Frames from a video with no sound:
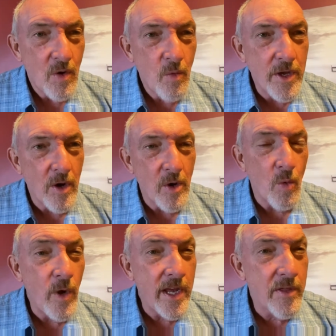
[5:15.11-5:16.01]
we go to
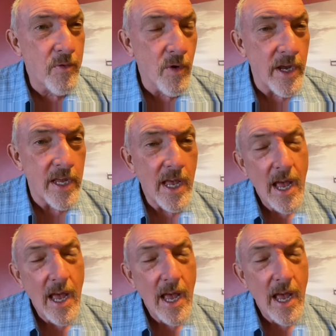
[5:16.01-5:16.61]
week 3.